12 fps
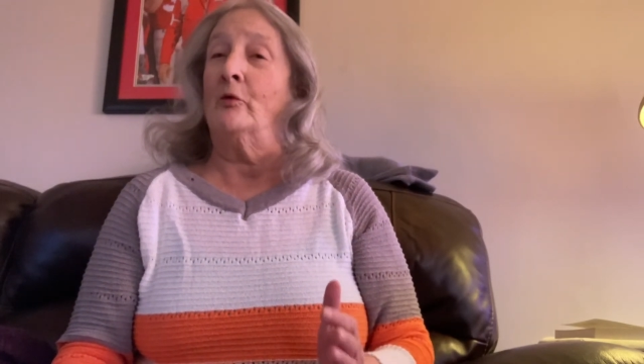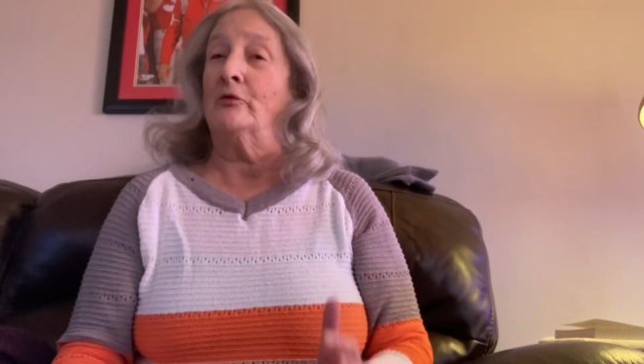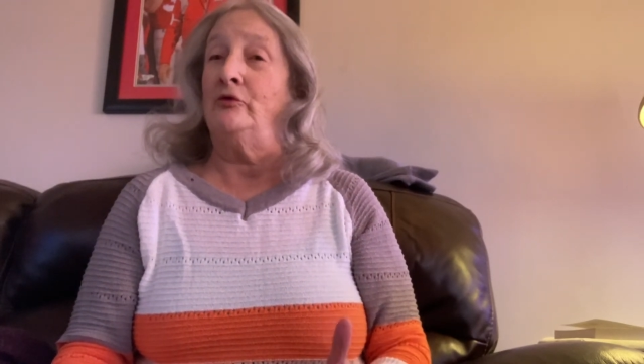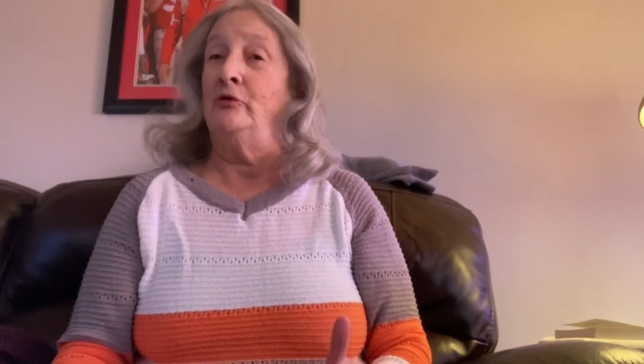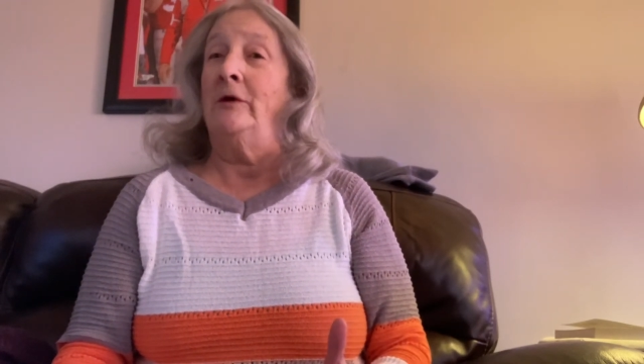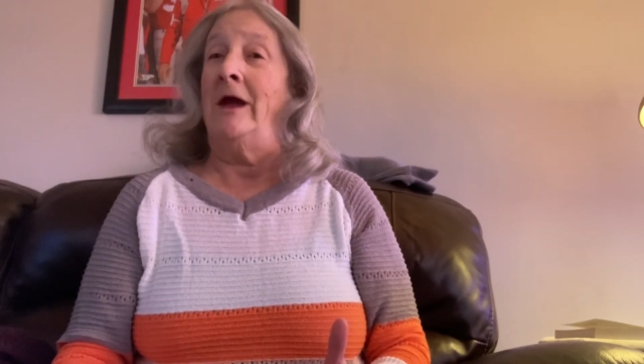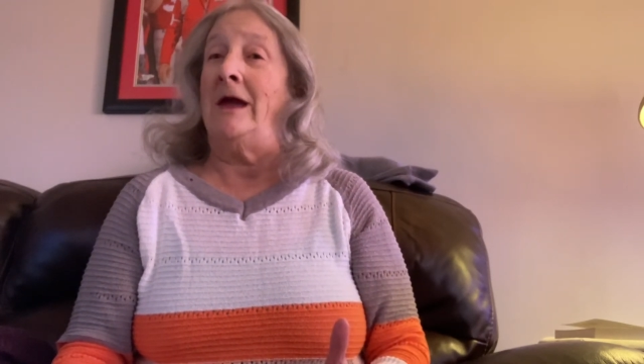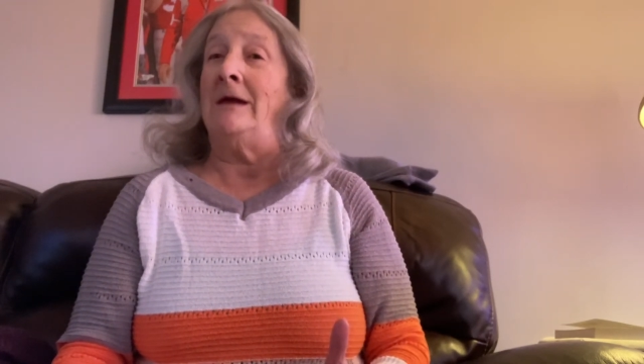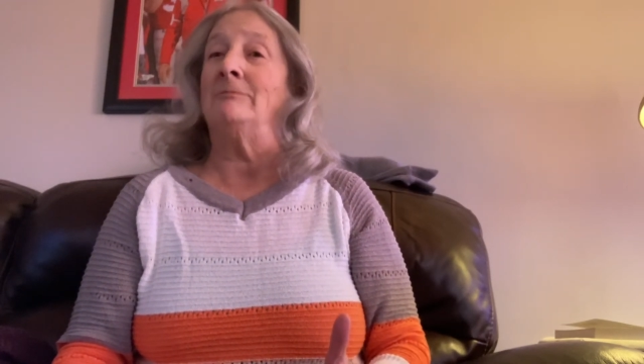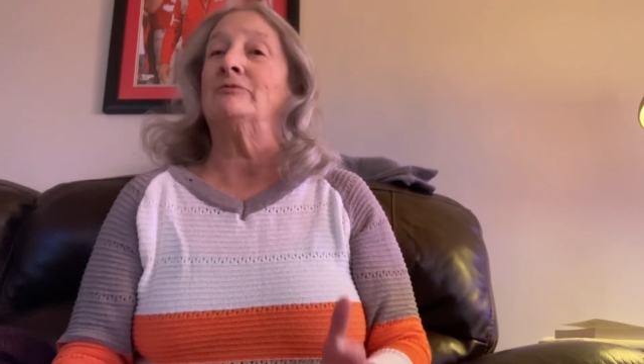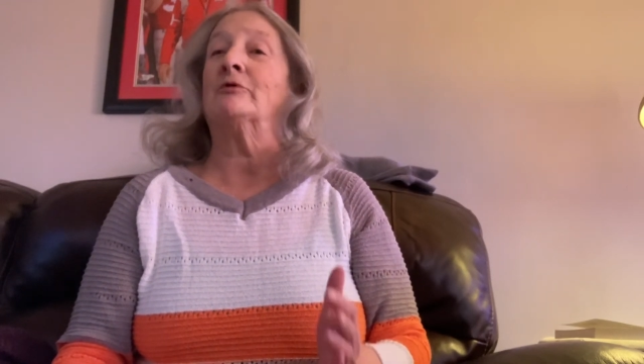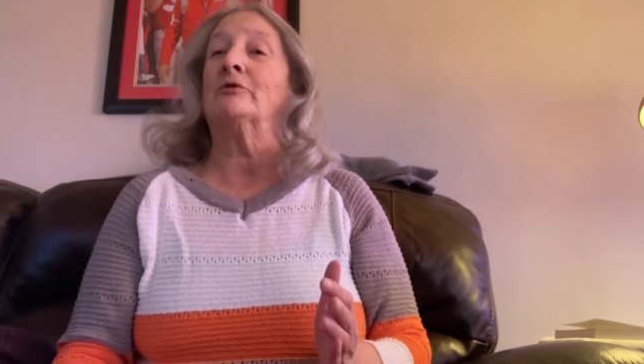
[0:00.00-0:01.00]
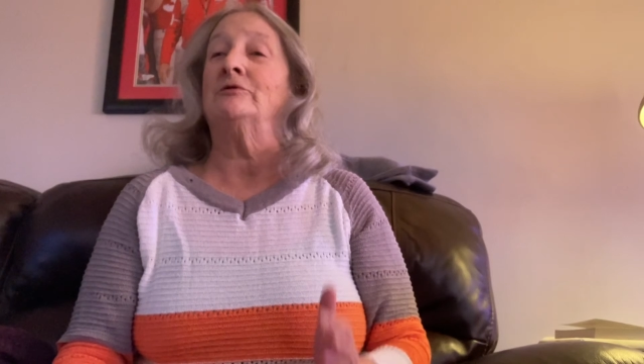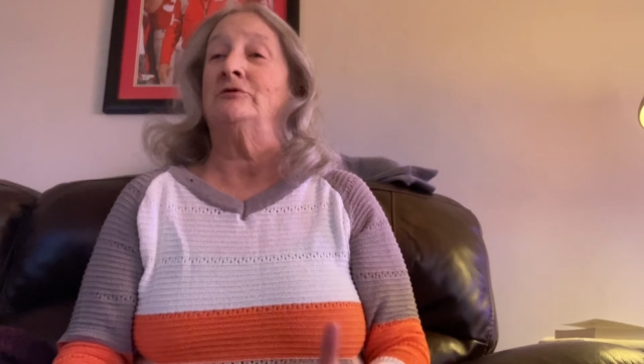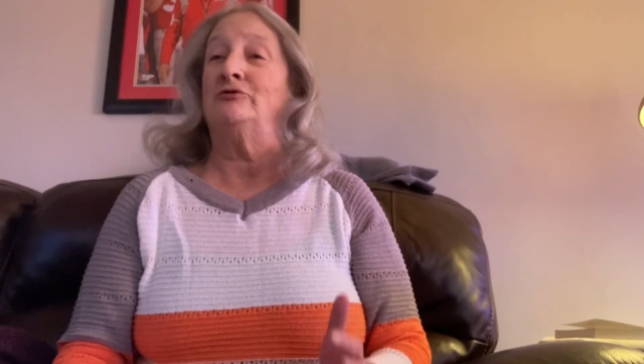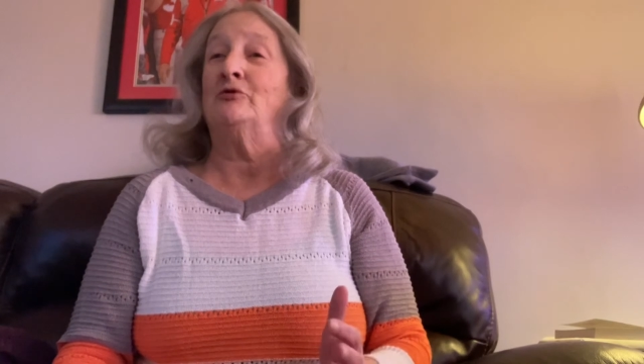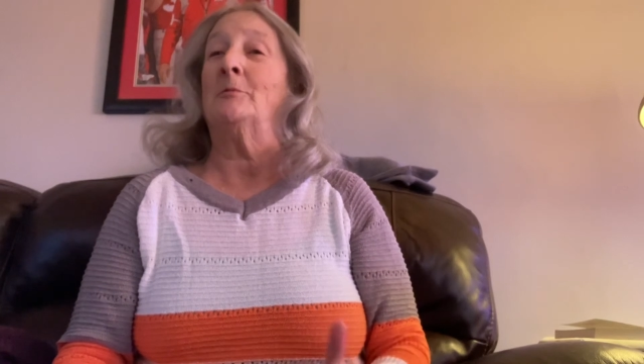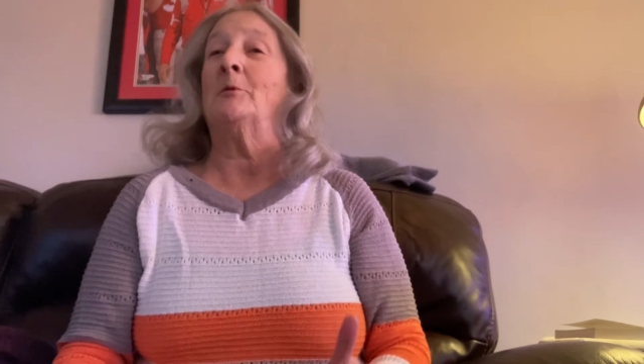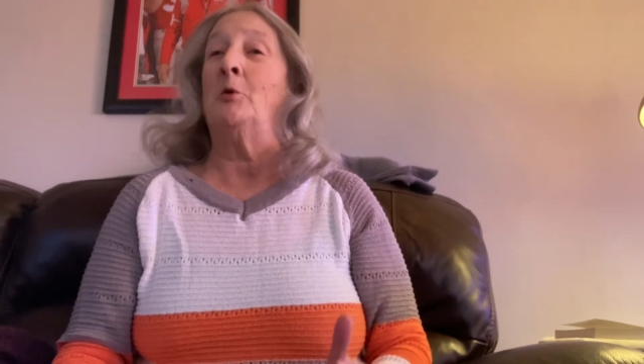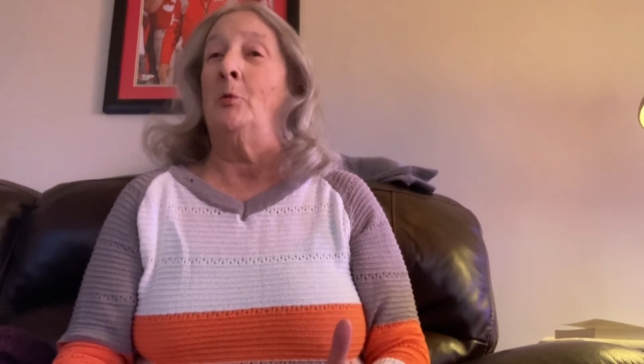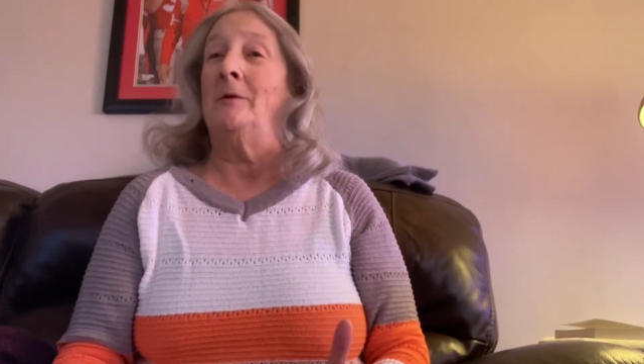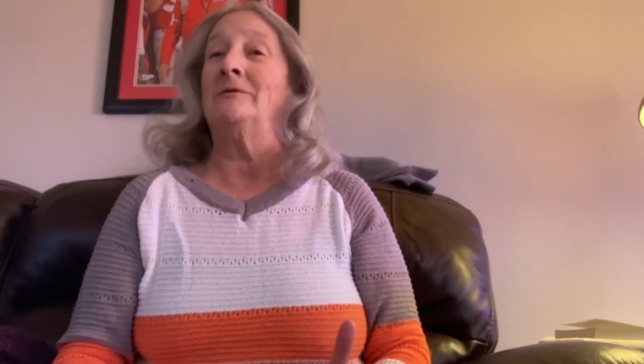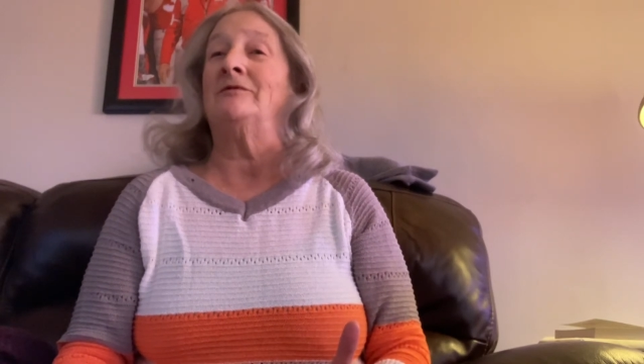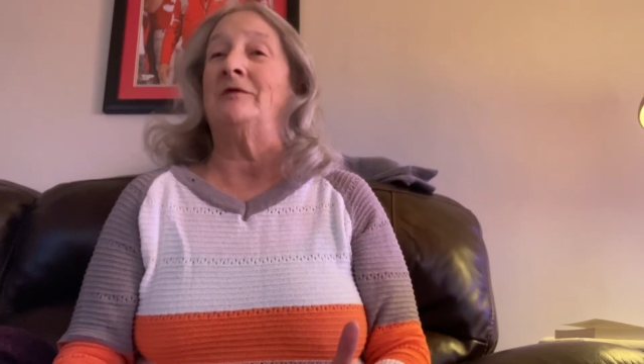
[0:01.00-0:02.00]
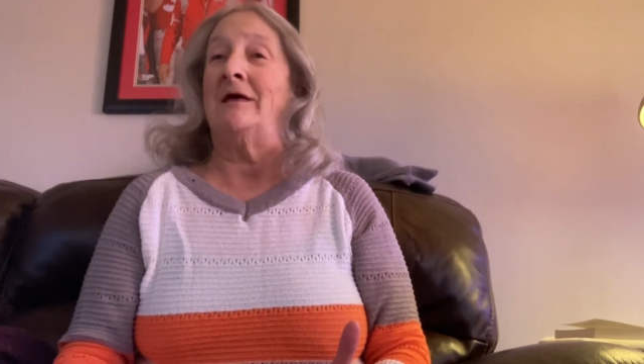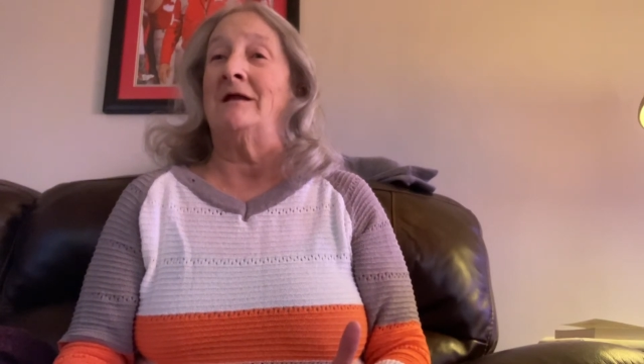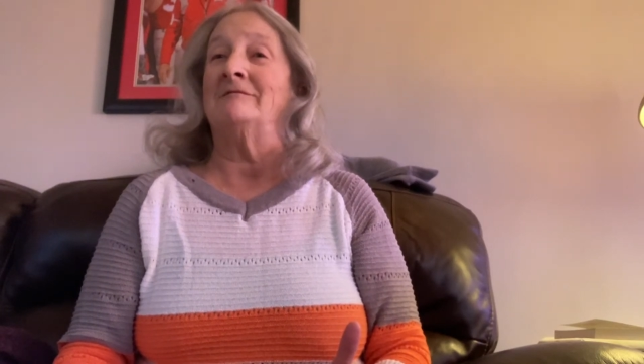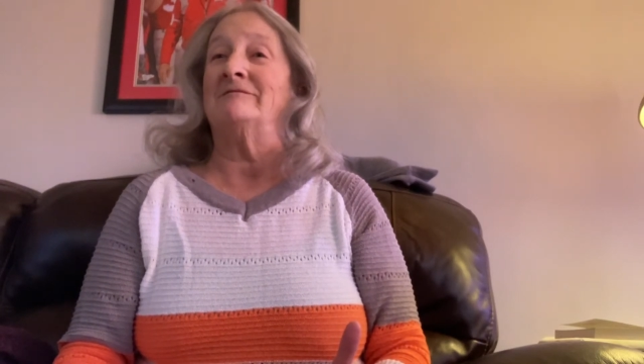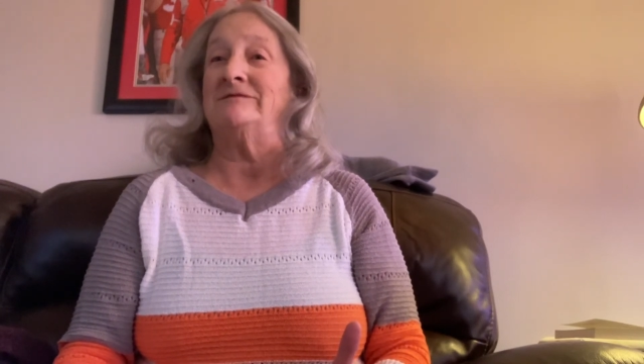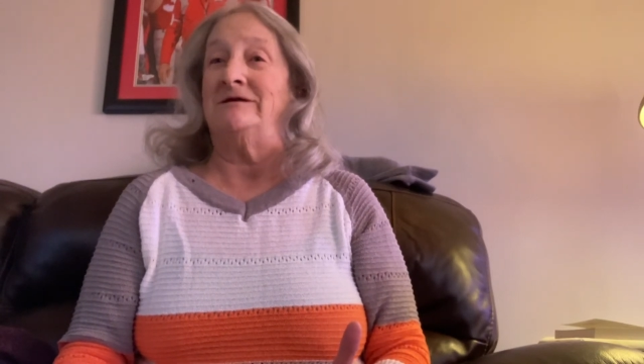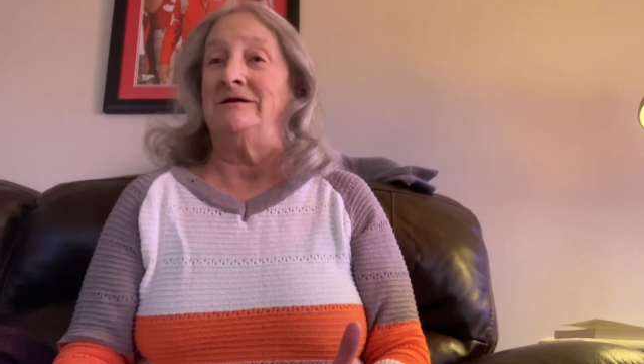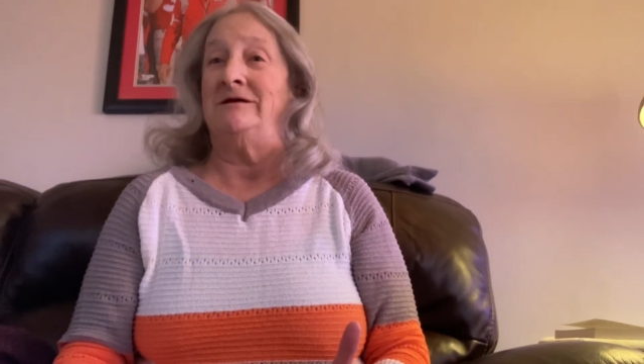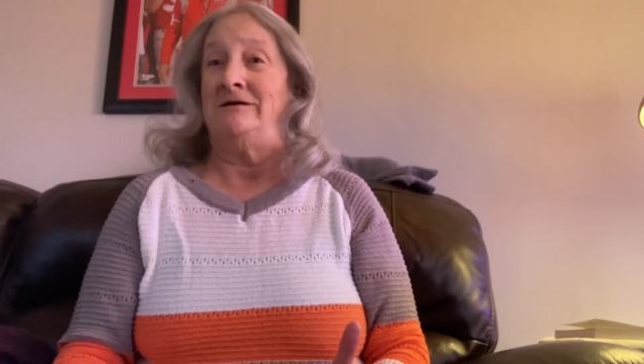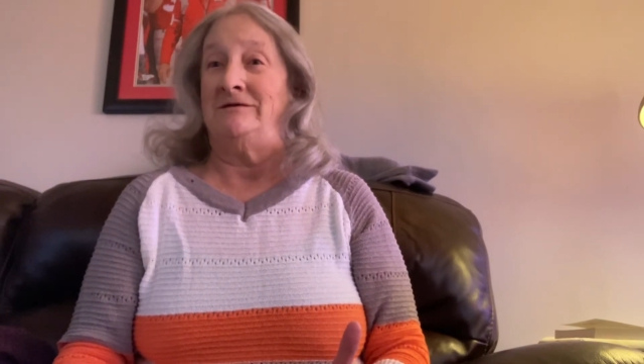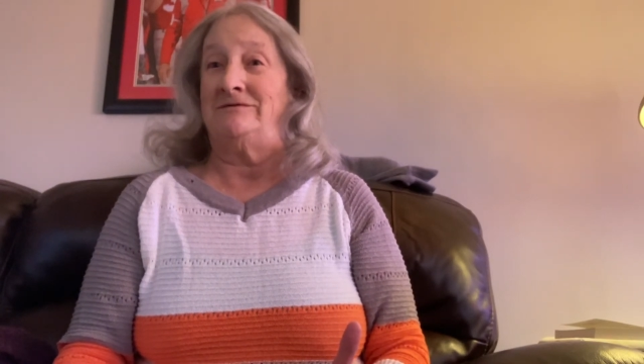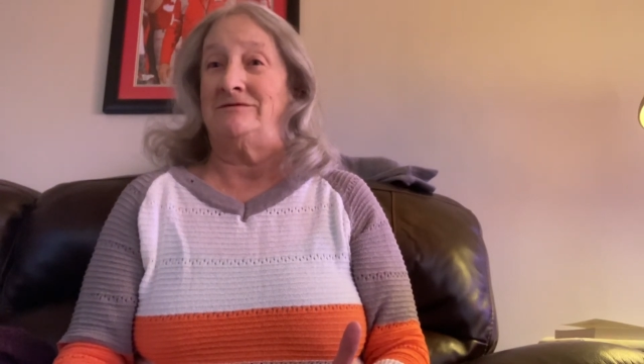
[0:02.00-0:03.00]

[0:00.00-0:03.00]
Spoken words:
two games are going to determine who wins the NFC East.